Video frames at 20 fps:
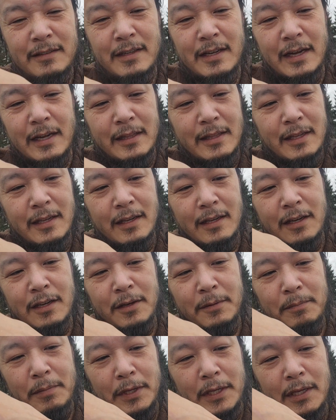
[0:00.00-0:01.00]
I think it
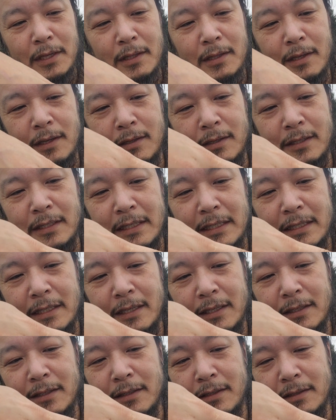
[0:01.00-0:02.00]
could be this
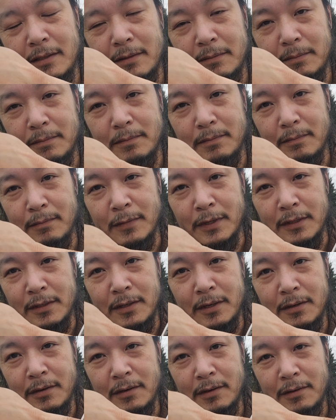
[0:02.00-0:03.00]

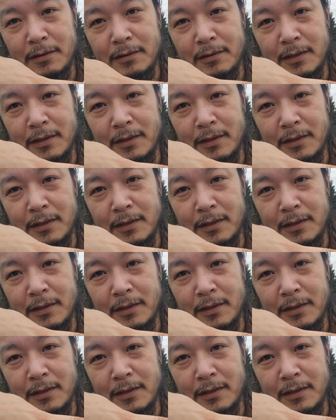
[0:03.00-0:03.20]
material,